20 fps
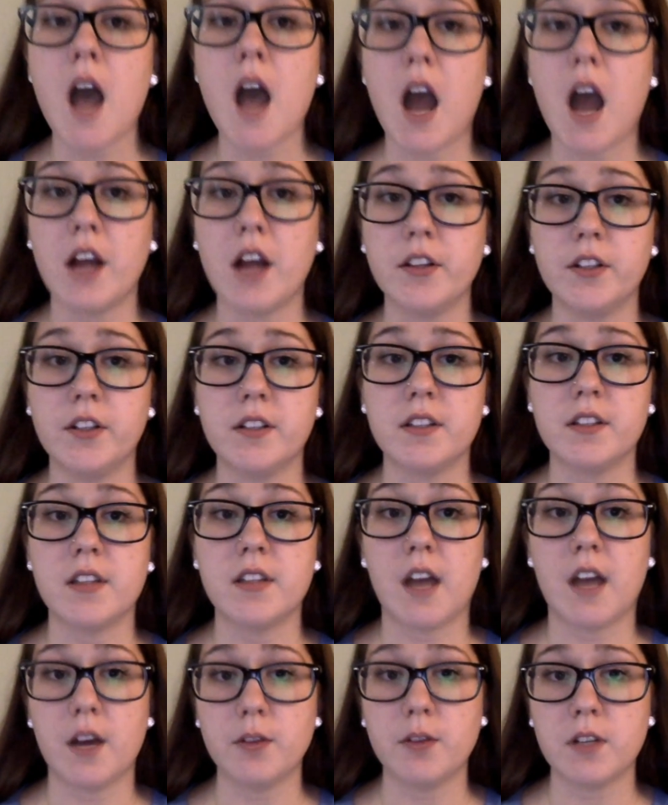I learned
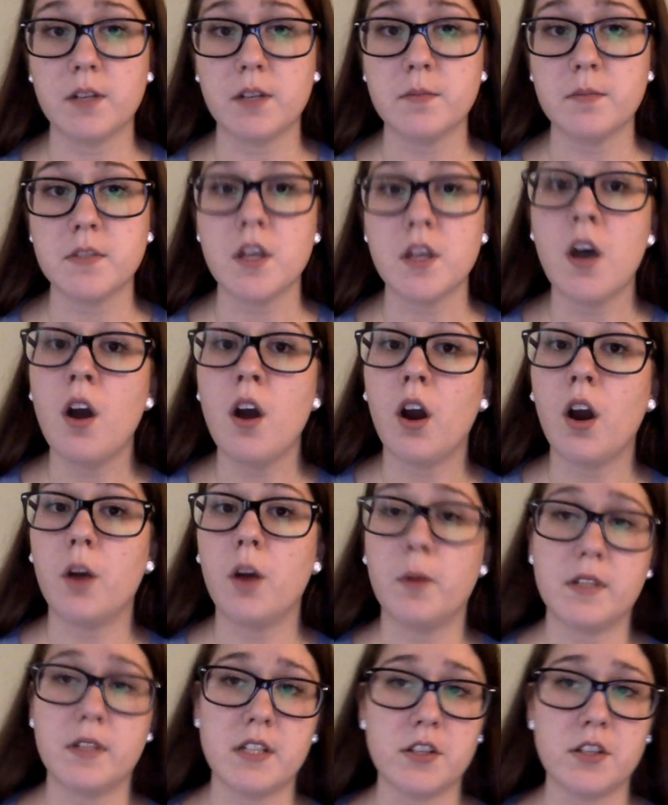the outcomes are
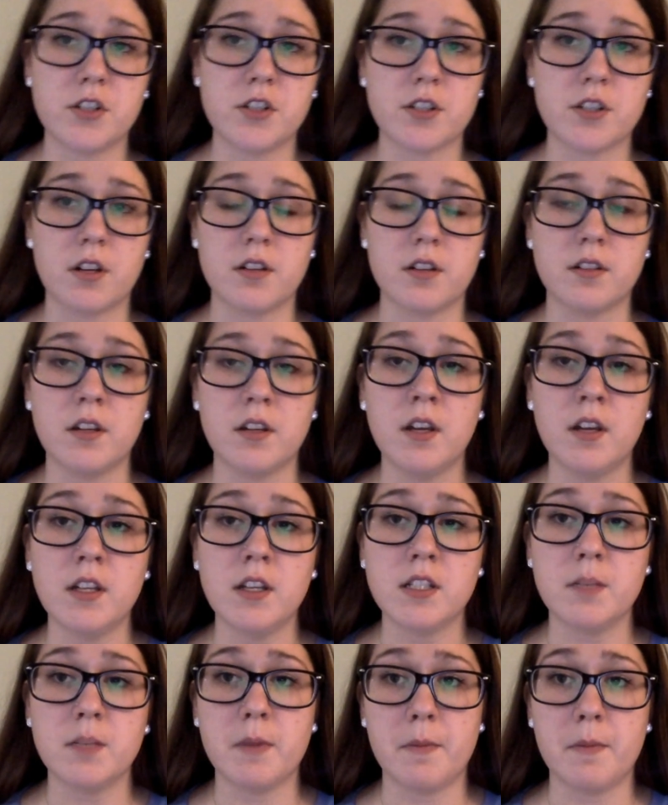what teachers are
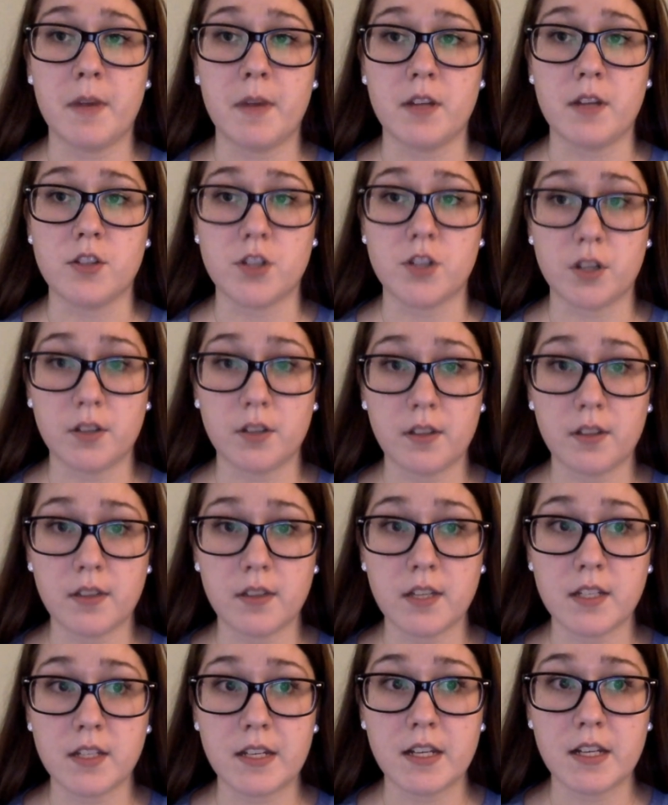to be made sure that
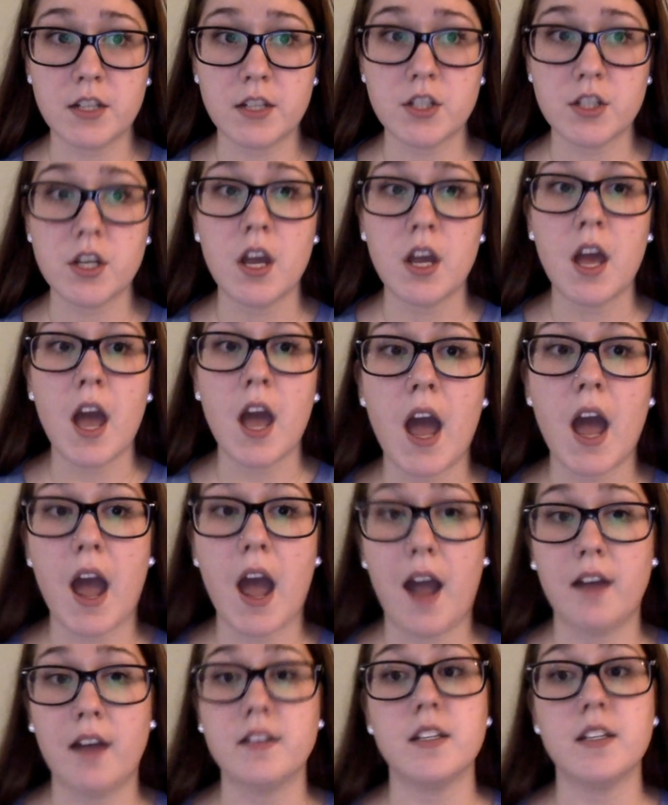they teach,
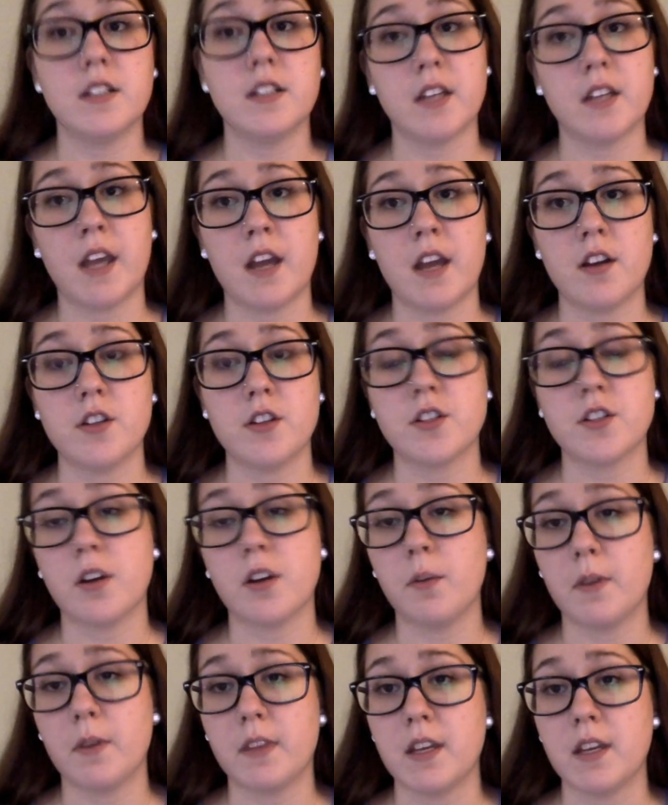and indicators are
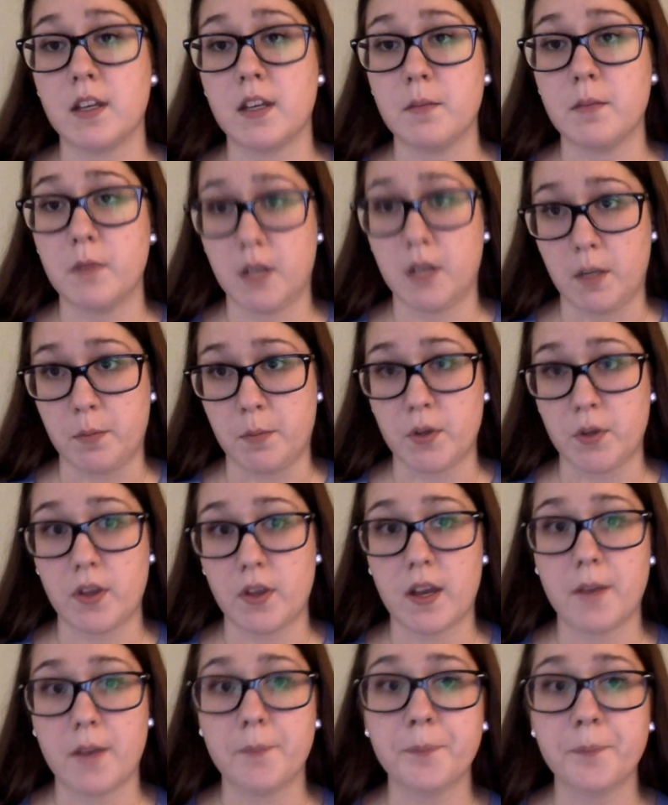what they can
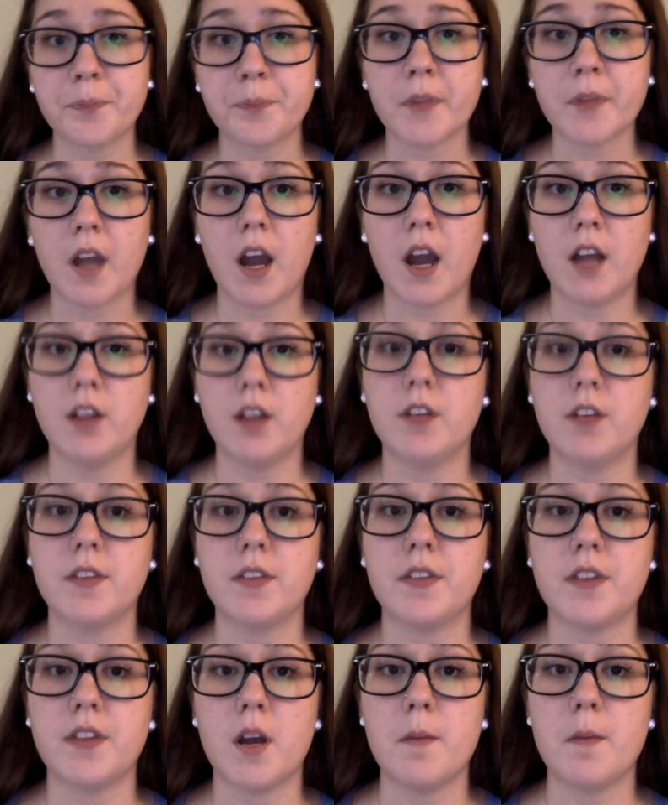manipulate. I learned
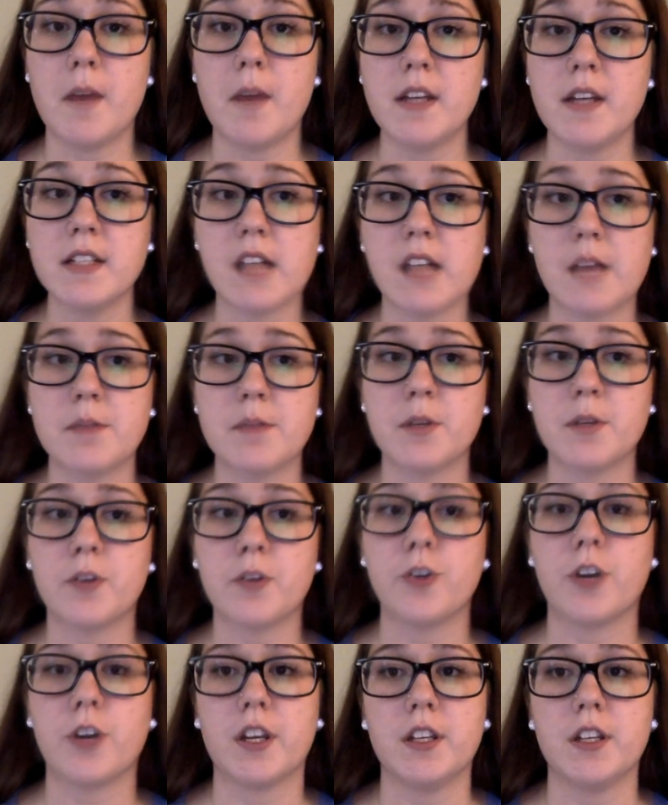that there are many types of
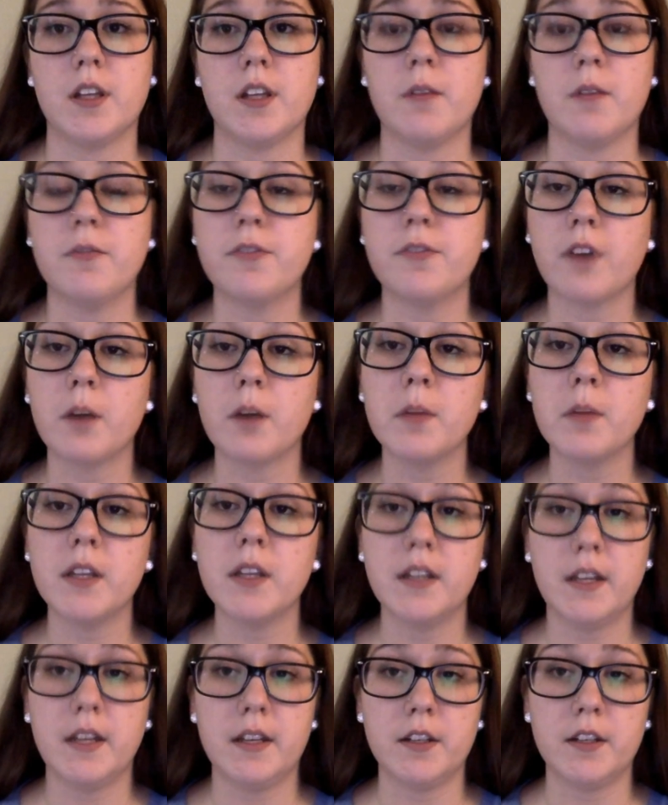curriculum: formal
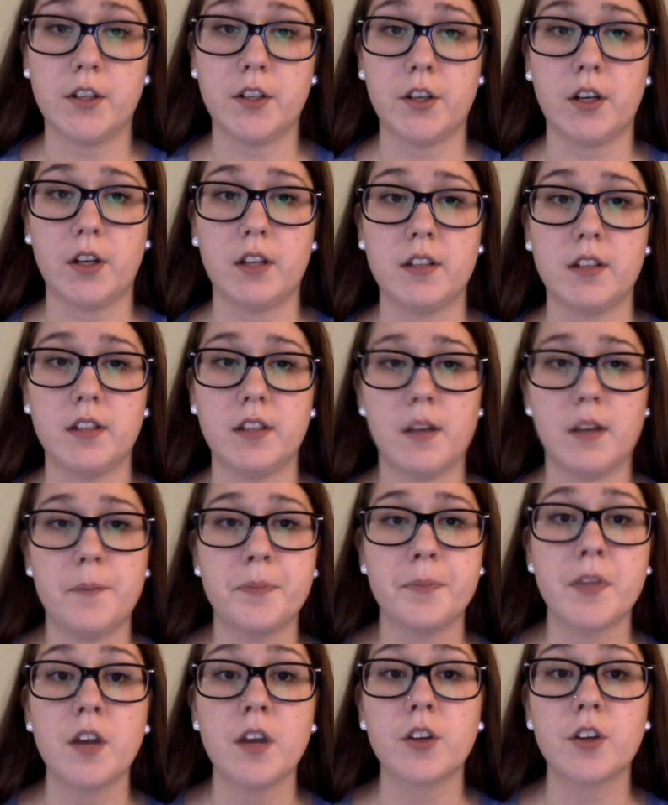and hidden
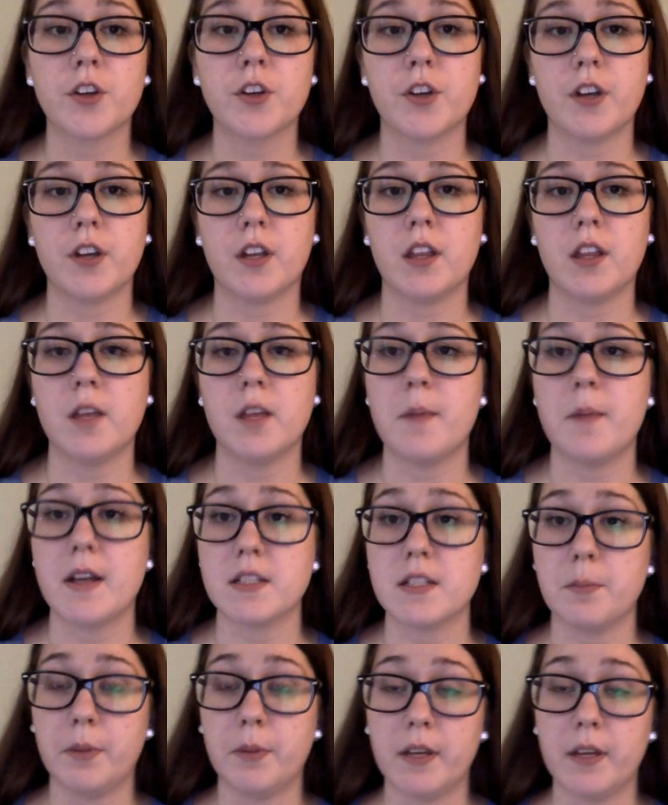curriculum, curriculum as
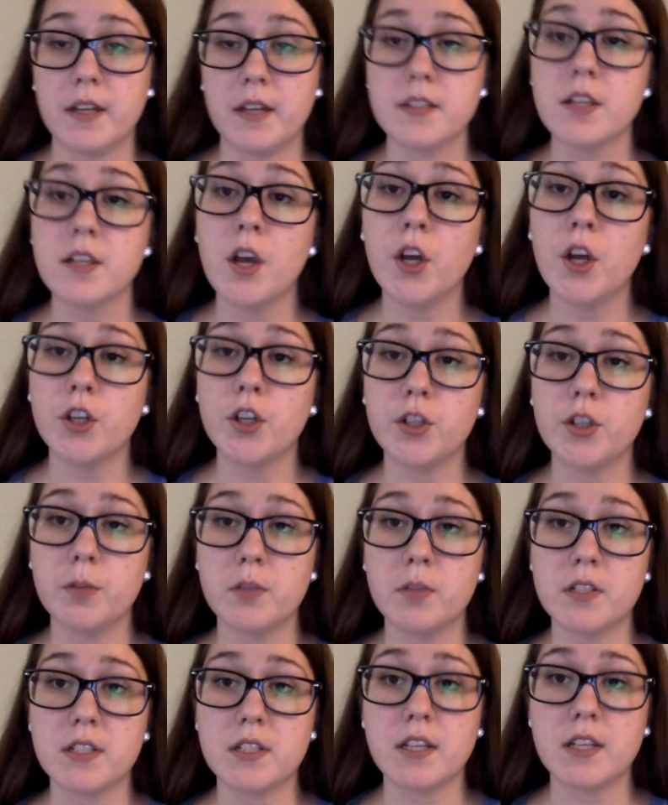a place,
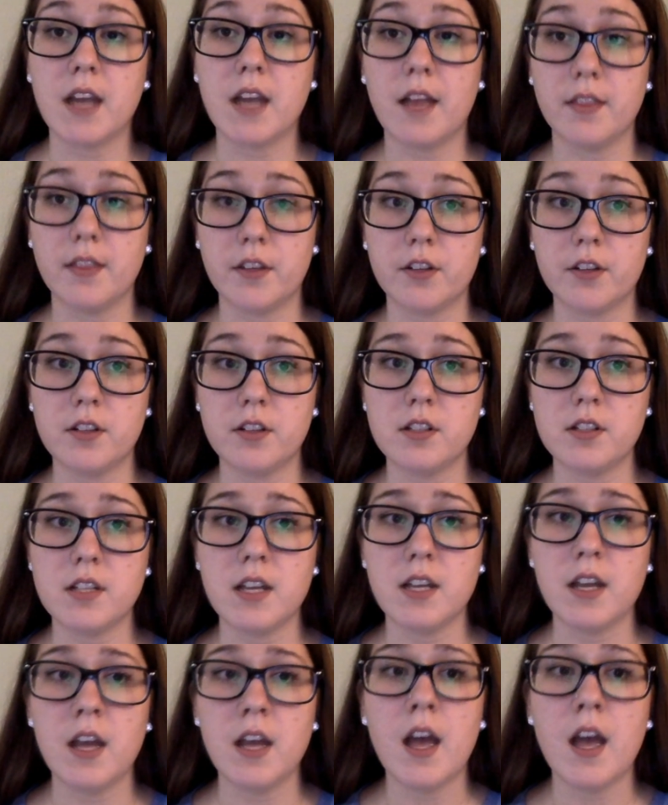numeracy and
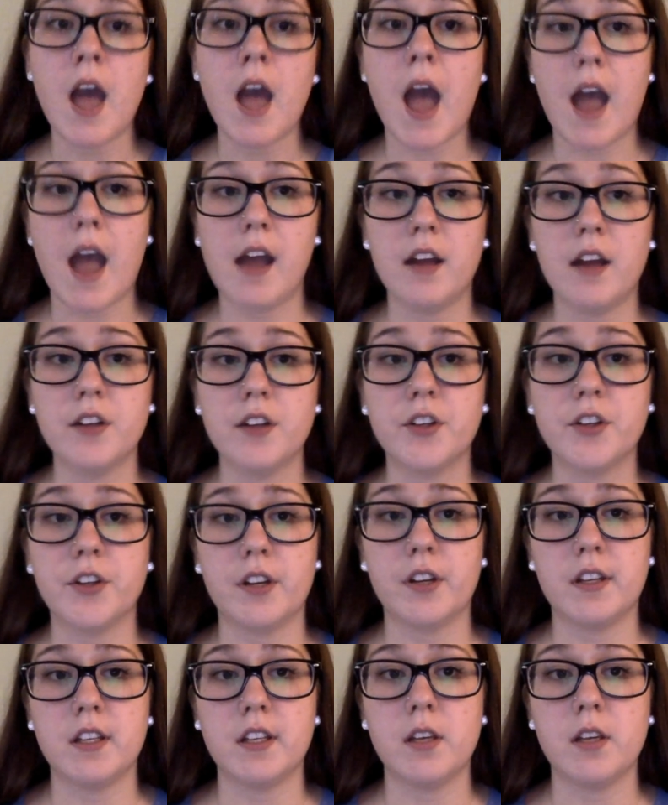literacy, and
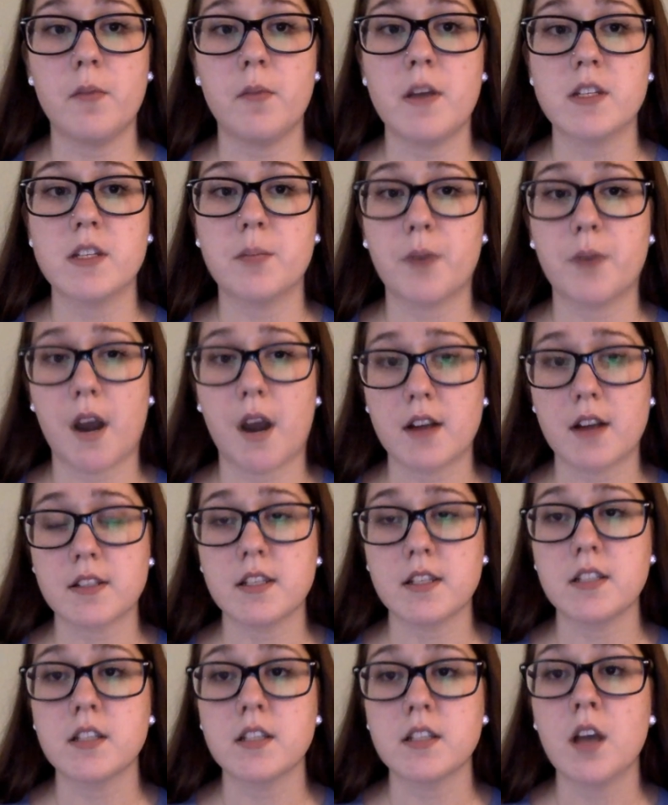curriculum as a
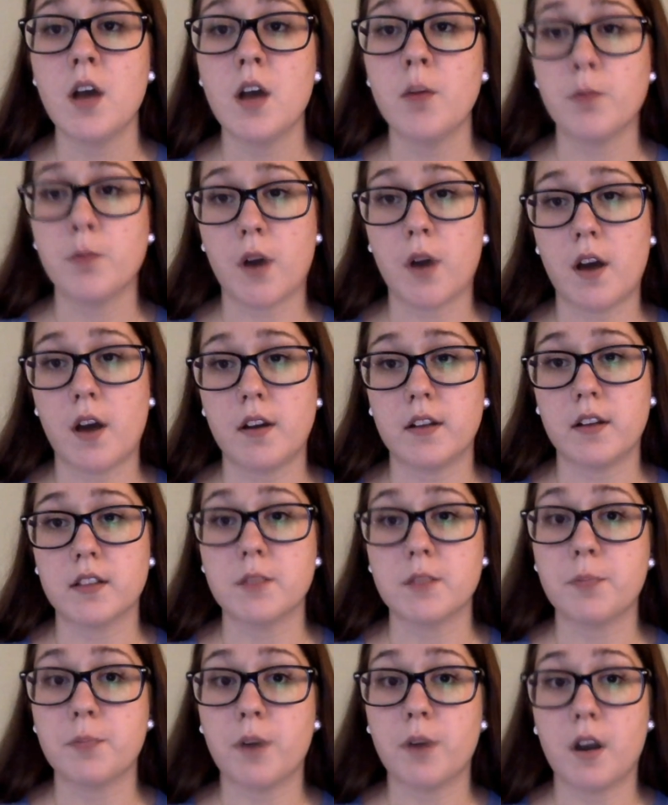praxis,
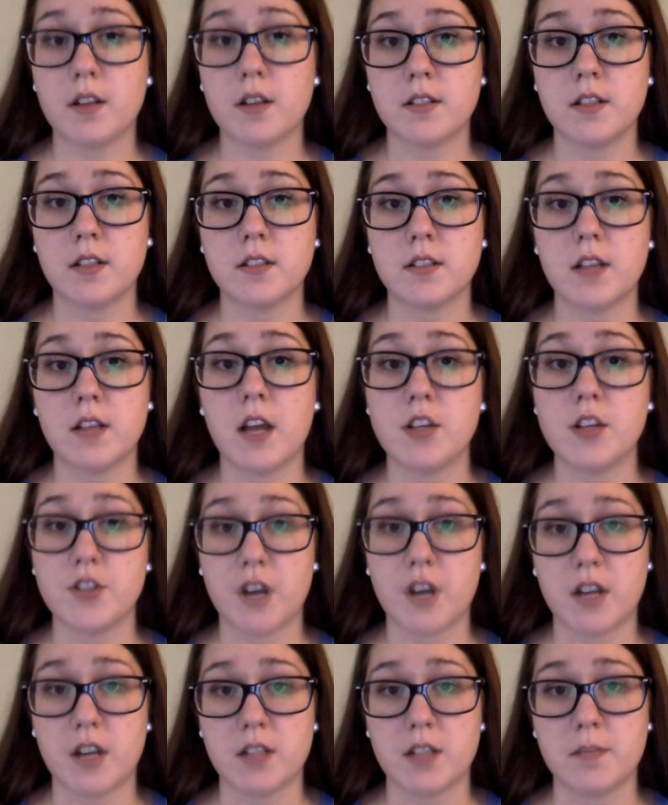product, process, and
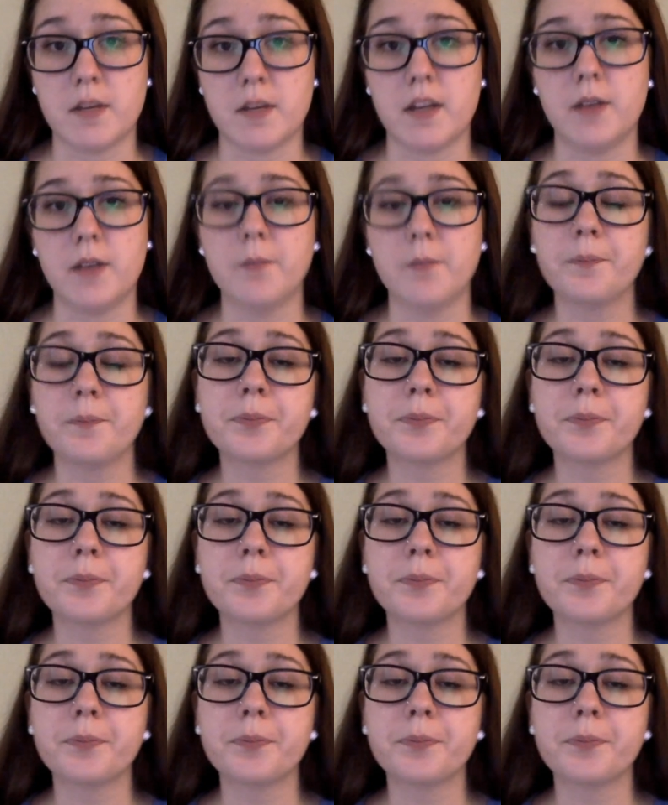transmitted.